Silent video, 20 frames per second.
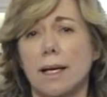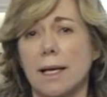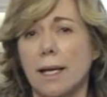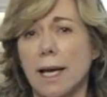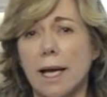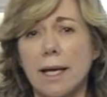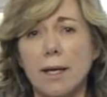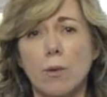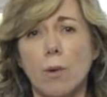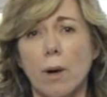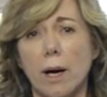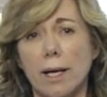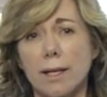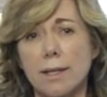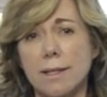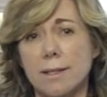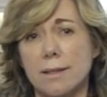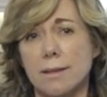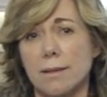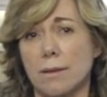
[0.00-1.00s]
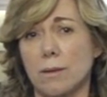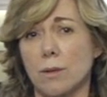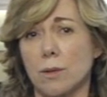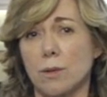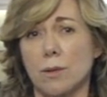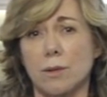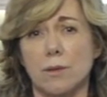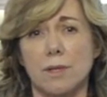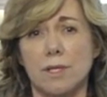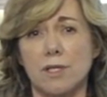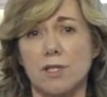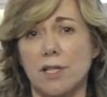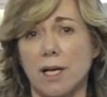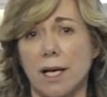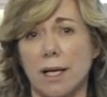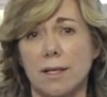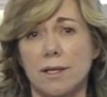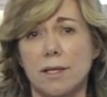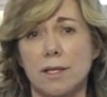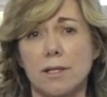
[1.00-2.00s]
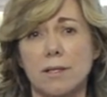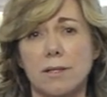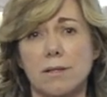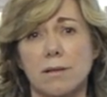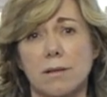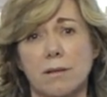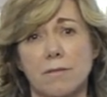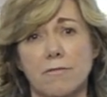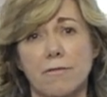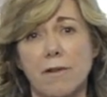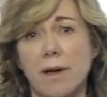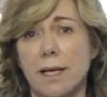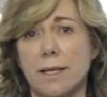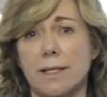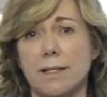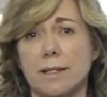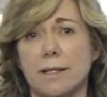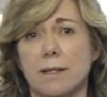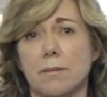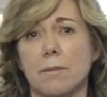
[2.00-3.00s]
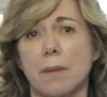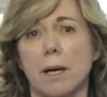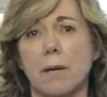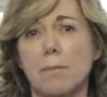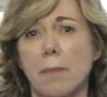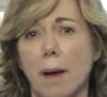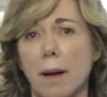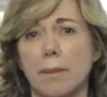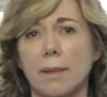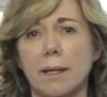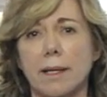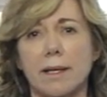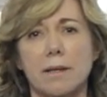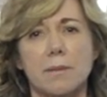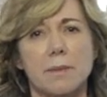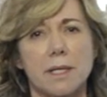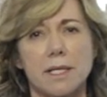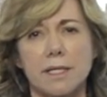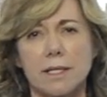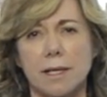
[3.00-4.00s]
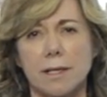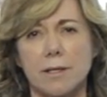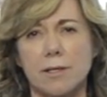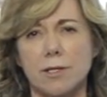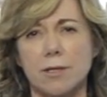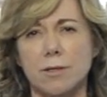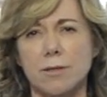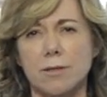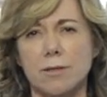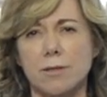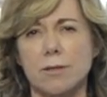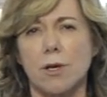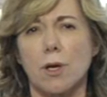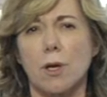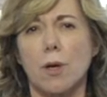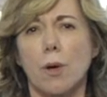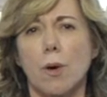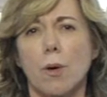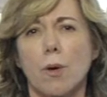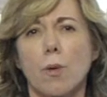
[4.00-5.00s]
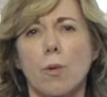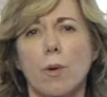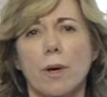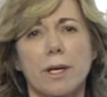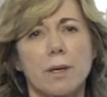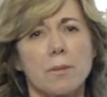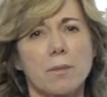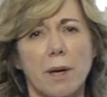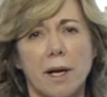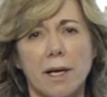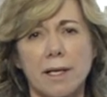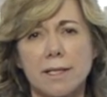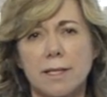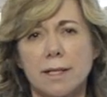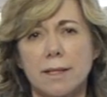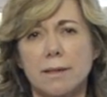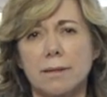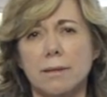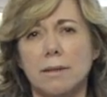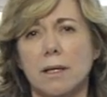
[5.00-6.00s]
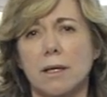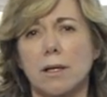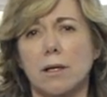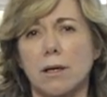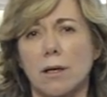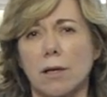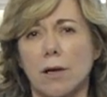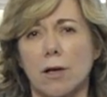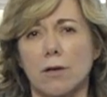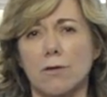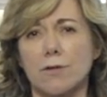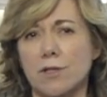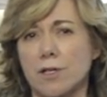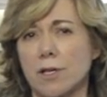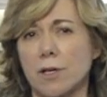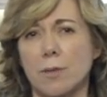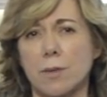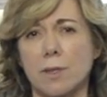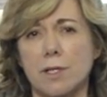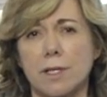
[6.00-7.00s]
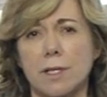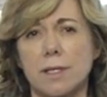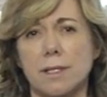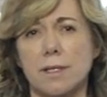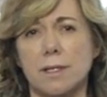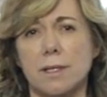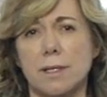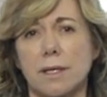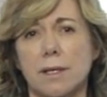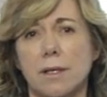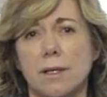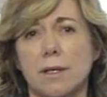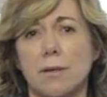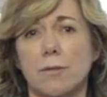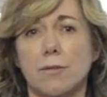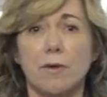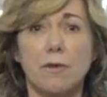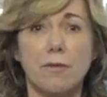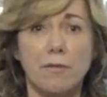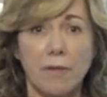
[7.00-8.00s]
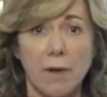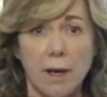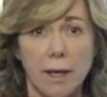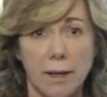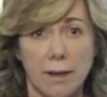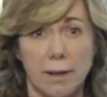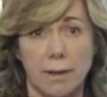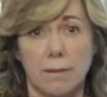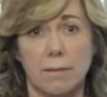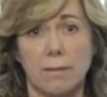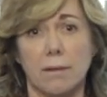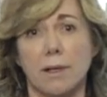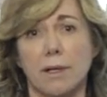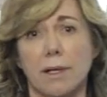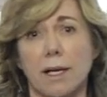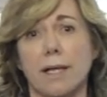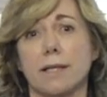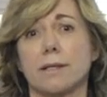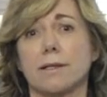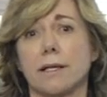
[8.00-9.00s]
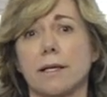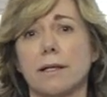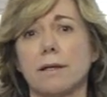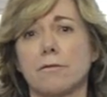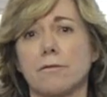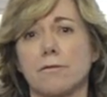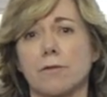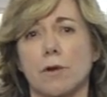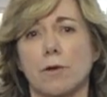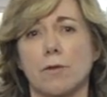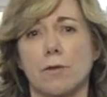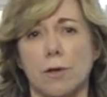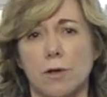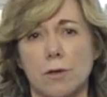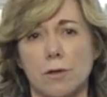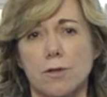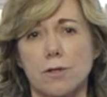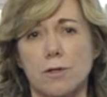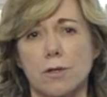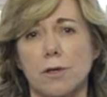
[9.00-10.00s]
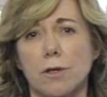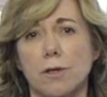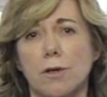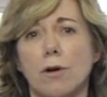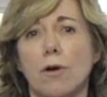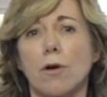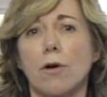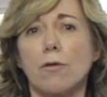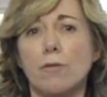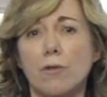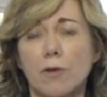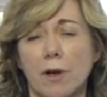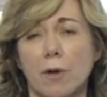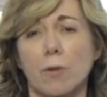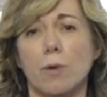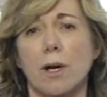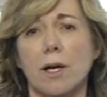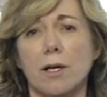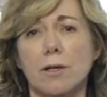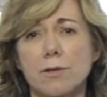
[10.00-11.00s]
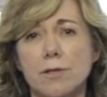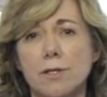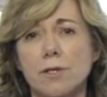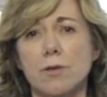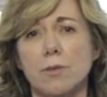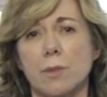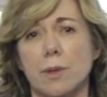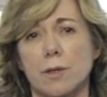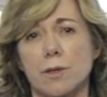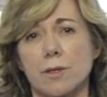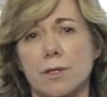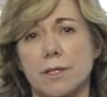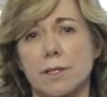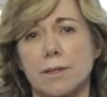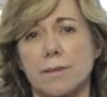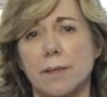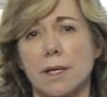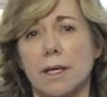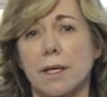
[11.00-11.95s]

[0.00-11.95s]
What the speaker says: Likewise, the challenges faced by public administrations when embracing cloud services differ greatly from those of regular consumers.